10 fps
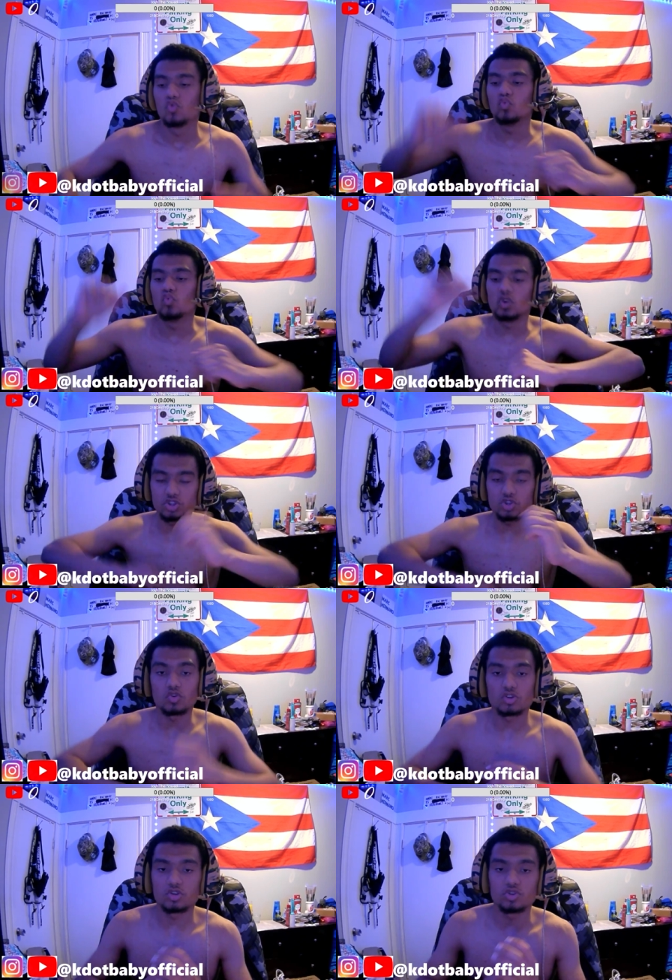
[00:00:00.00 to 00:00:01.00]
What's
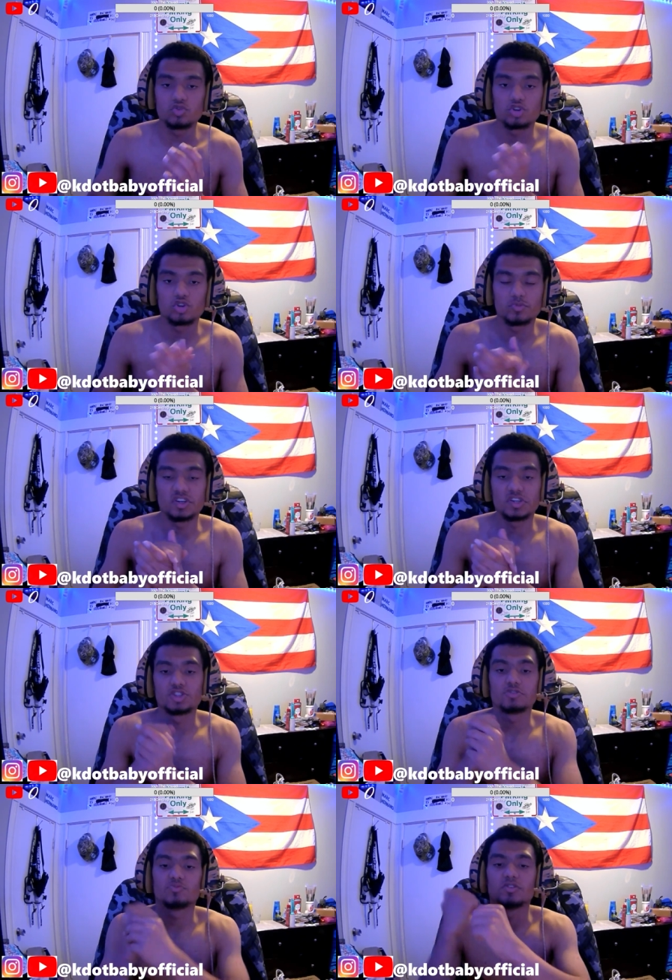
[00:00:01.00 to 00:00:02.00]
going on YouTube, man? It's
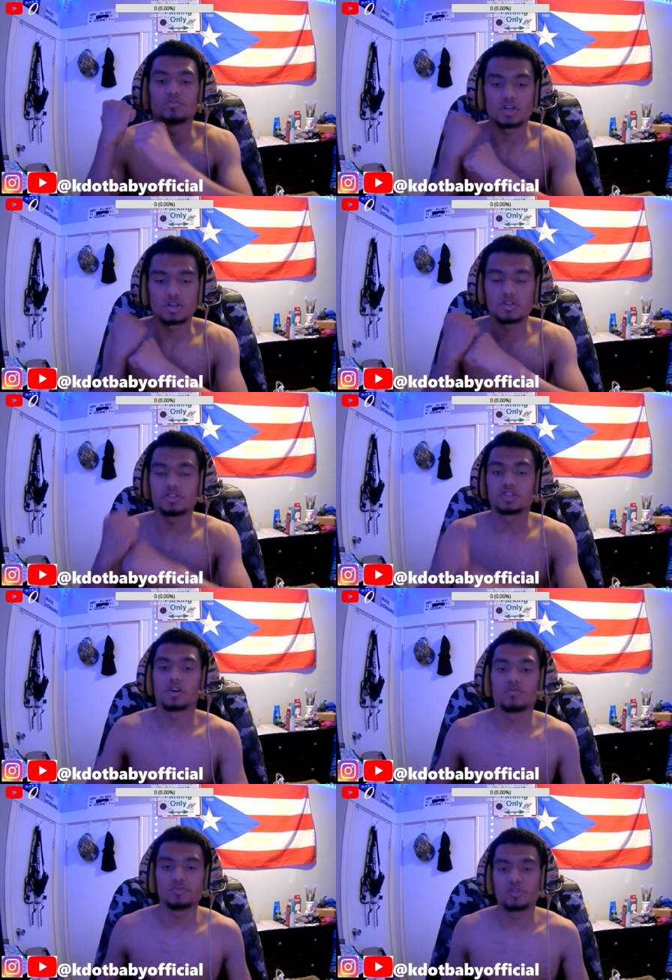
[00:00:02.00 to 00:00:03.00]
your boy Mark Hunter
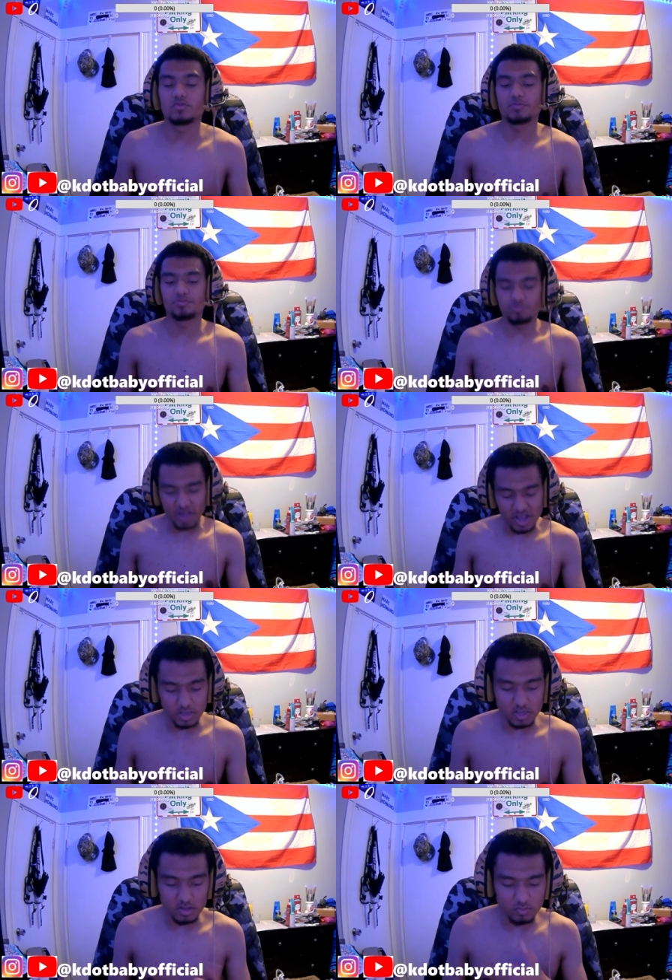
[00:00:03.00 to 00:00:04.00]
Tom man. We back
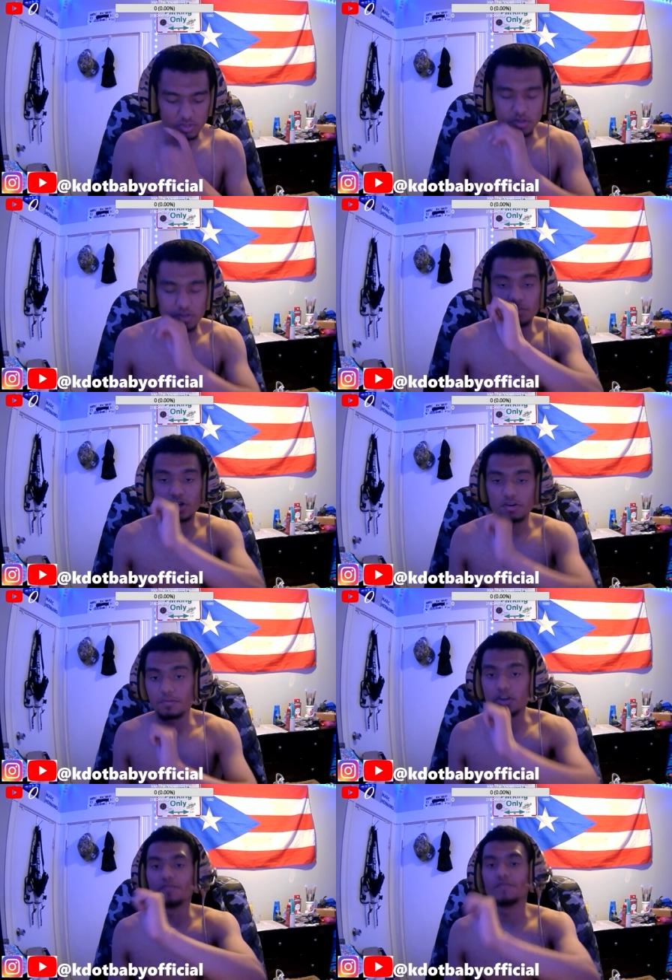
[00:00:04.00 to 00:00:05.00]
again with another
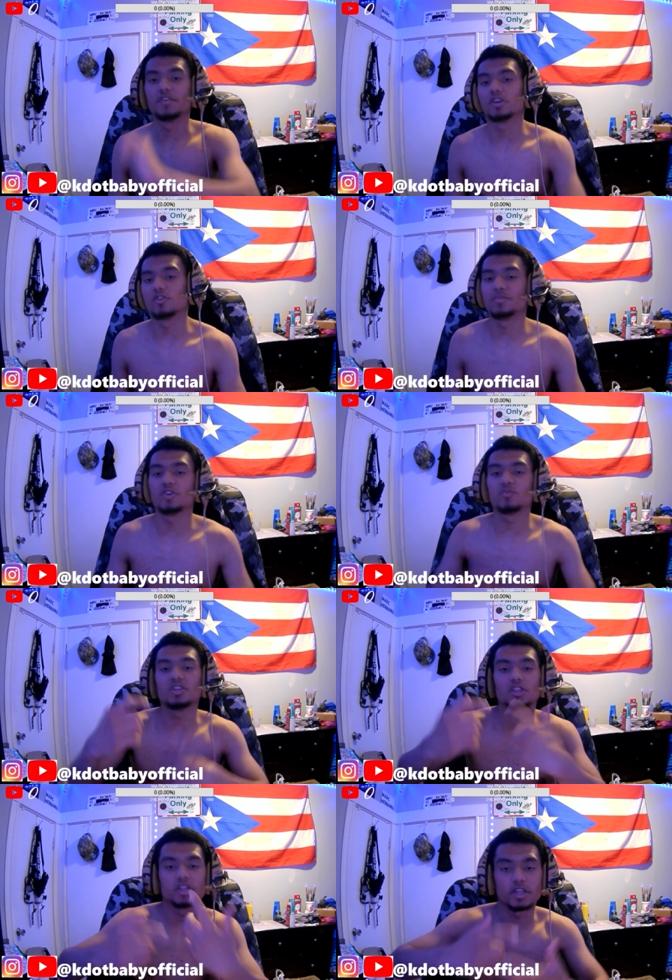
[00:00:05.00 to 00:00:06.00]
motherfucking video, man. We
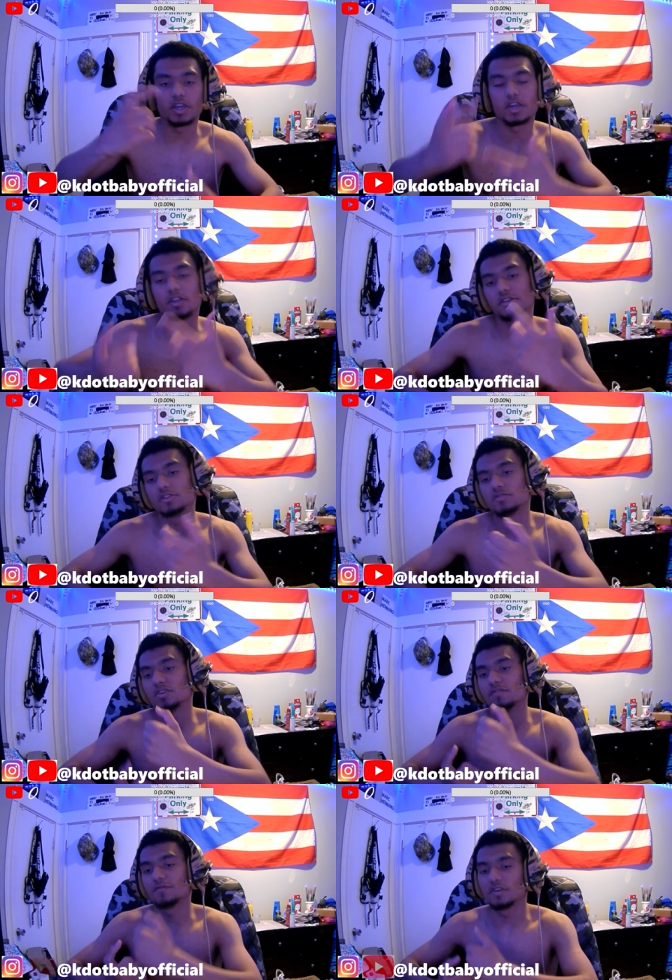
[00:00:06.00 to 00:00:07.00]
lit again this
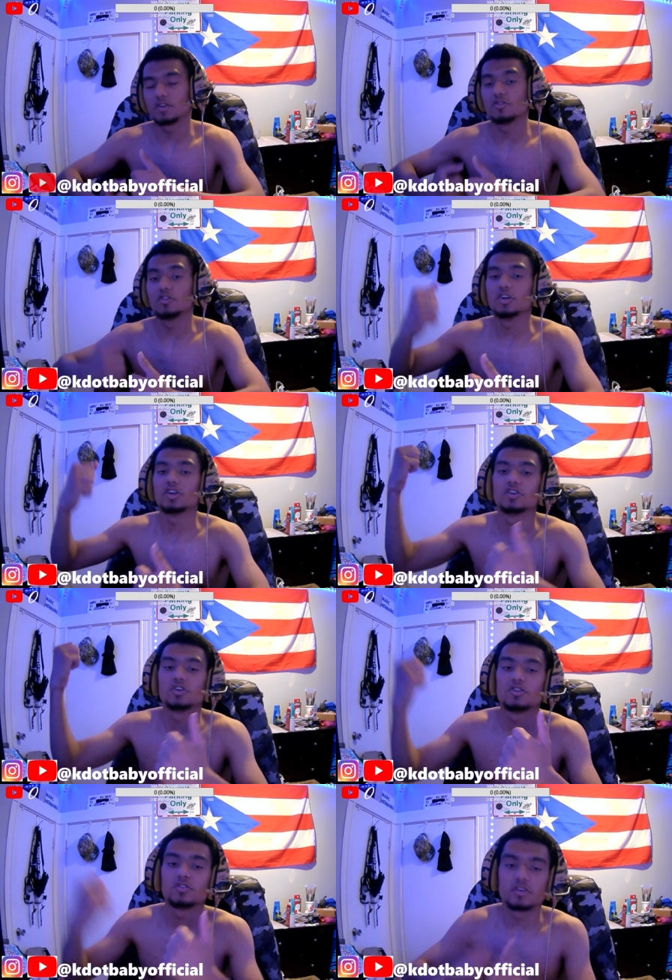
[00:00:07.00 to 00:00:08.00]
motherfucker.
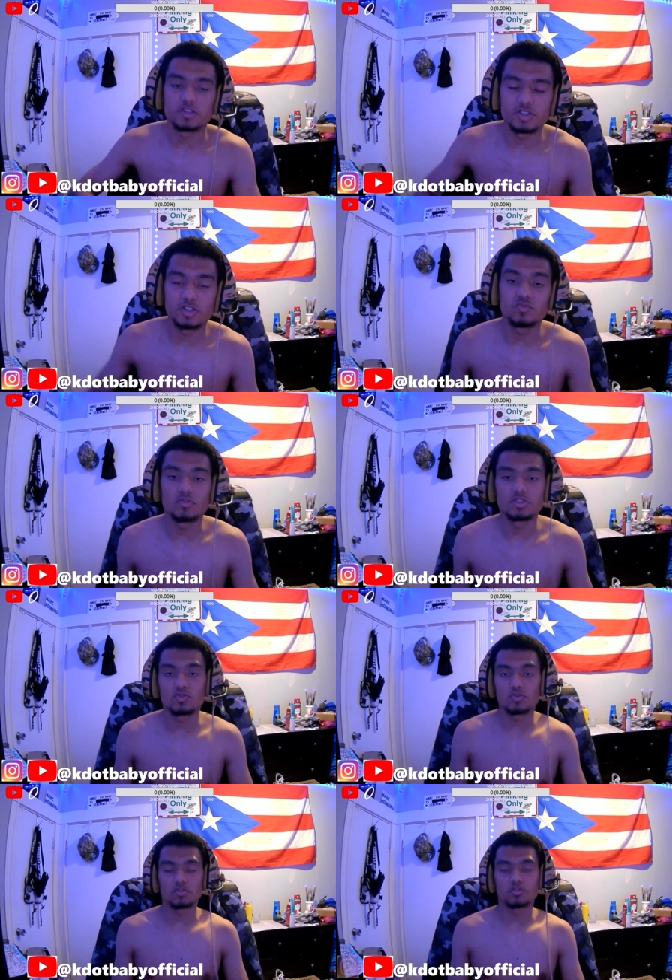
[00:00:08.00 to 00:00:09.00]
You gotta see what's
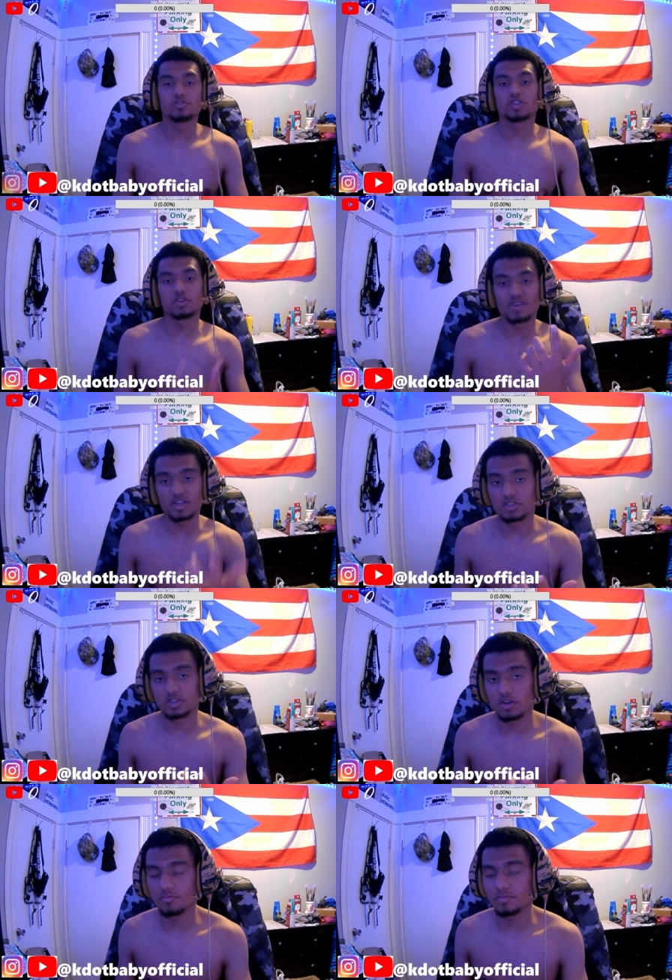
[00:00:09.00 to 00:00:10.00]
going on. You see by the
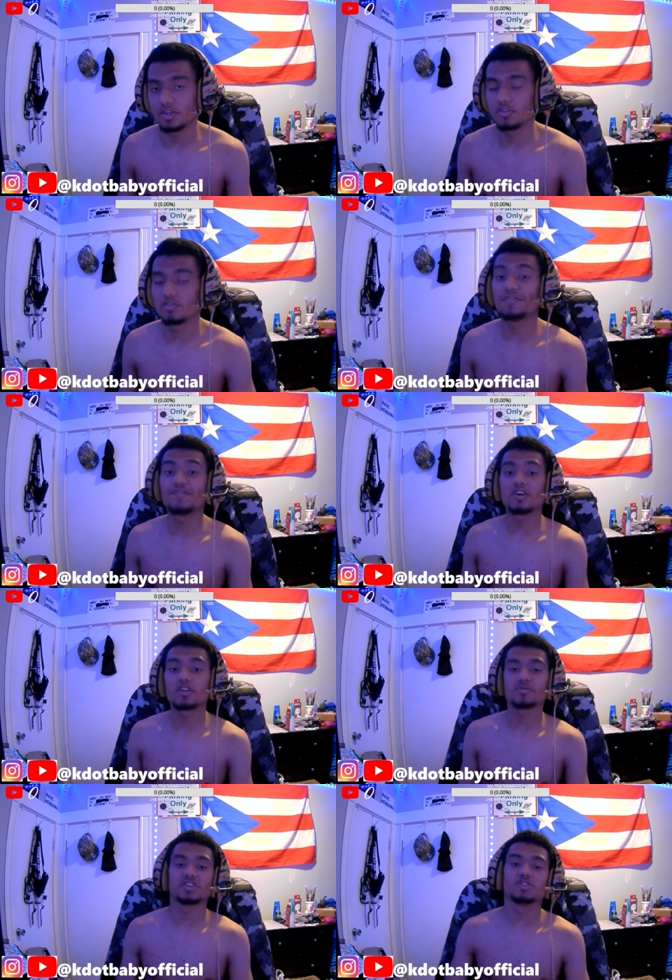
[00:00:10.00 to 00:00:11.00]
title, man. Go follow
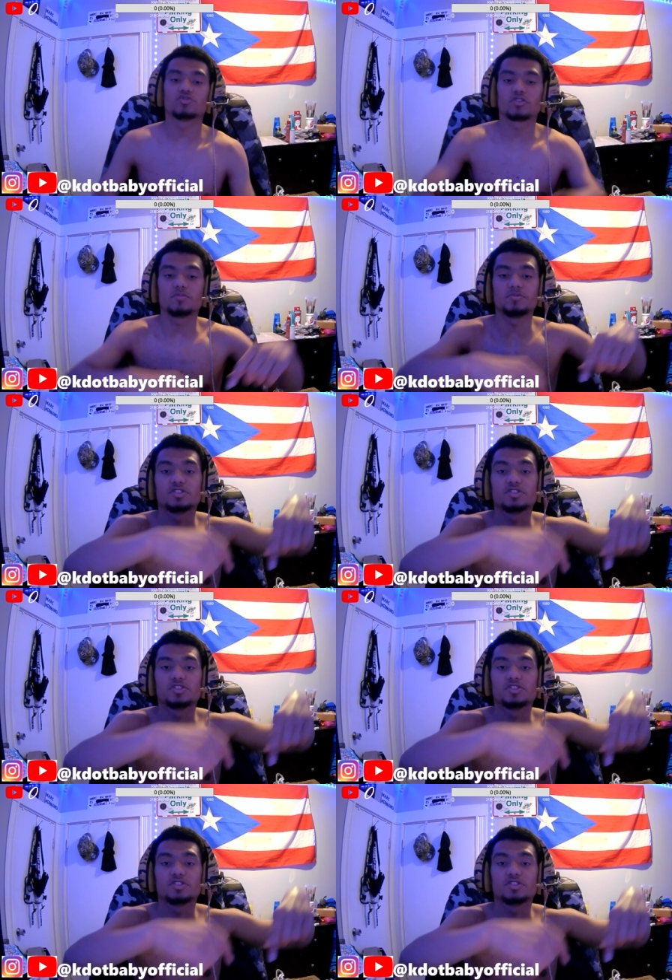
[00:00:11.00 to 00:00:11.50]
my Instagram.